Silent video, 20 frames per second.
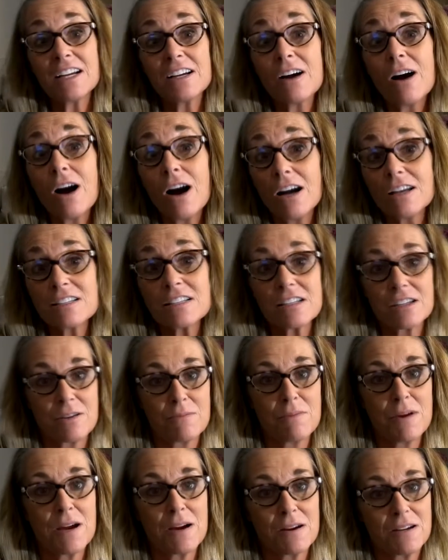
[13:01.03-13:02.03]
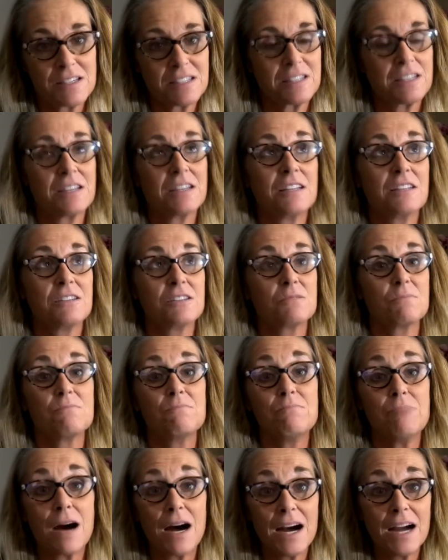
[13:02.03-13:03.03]
cost comparisons
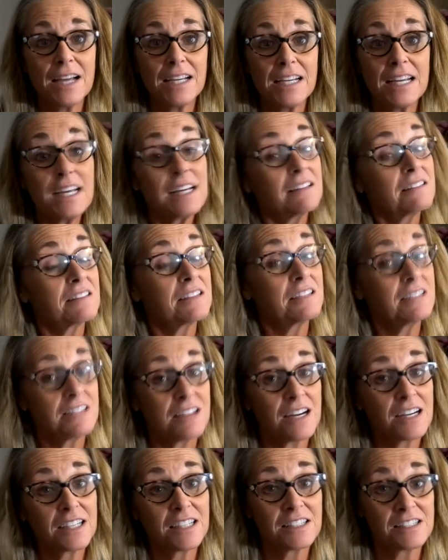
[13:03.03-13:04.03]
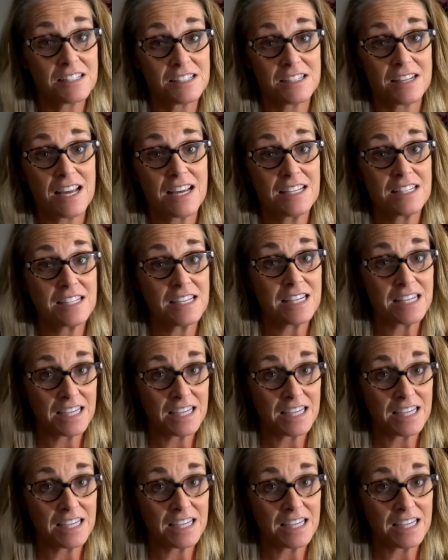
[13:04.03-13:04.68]
buying the Doug and Stacy